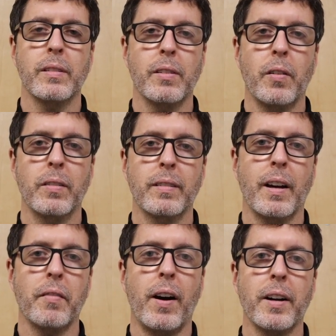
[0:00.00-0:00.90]
you know,
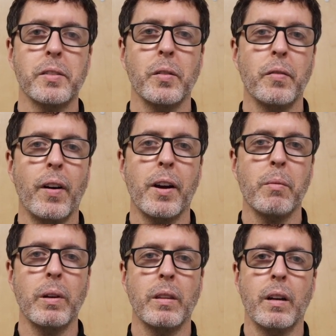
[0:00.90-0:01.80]
kind of a hostile
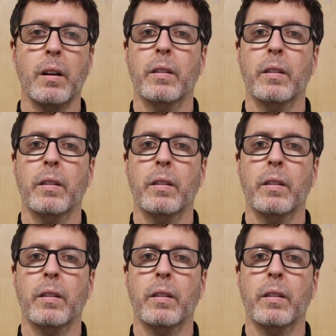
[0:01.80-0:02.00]
environment there.